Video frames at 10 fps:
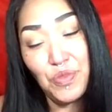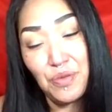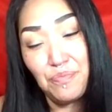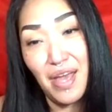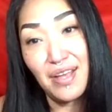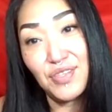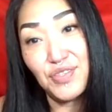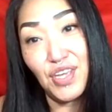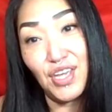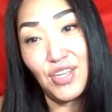
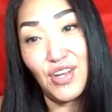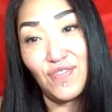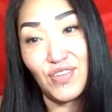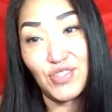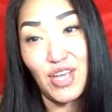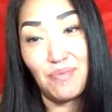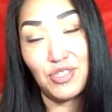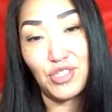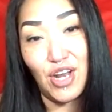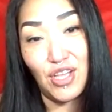Maxine, our first
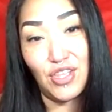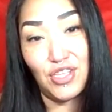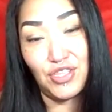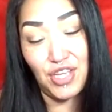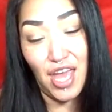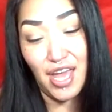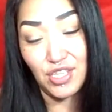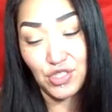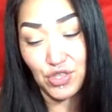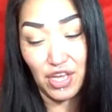commenter on the day.
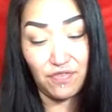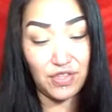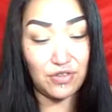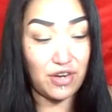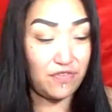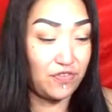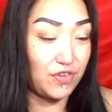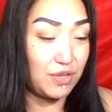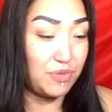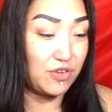So thankful and grateful for
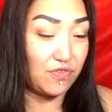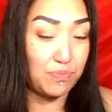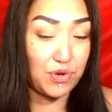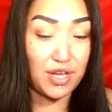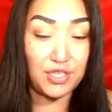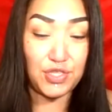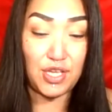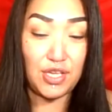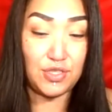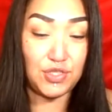your beautiful
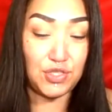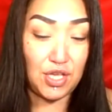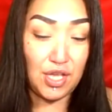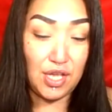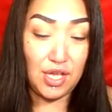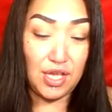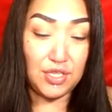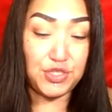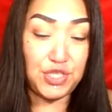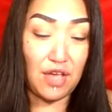presence.
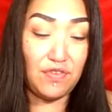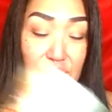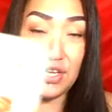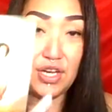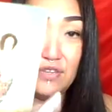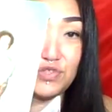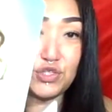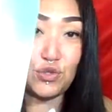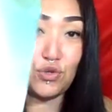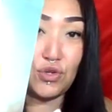7 of
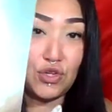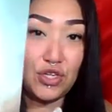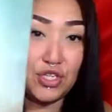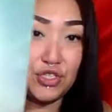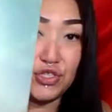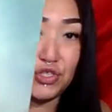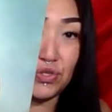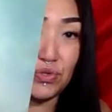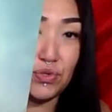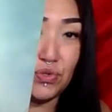Swords.
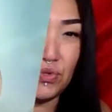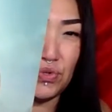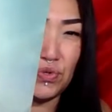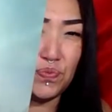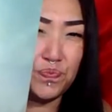Ooh,